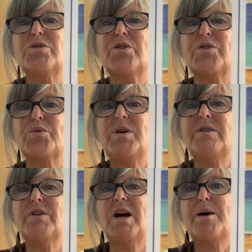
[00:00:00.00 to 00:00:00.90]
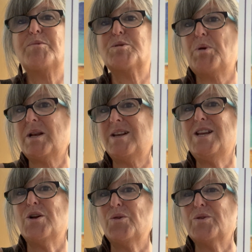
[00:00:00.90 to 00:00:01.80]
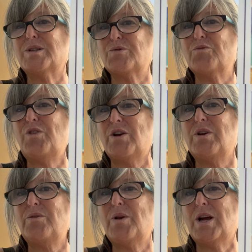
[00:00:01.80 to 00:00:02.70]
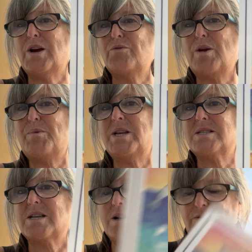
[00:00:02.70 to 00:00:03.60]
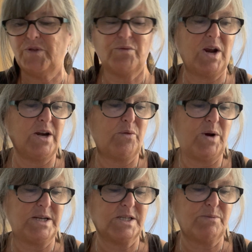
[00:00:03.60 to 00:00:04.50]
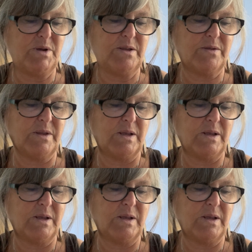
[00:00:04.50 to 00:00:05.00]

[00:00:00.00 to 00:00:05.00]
or the 3 of cups, but you know, it's very reminiscent of the Rider-Waite-Smith.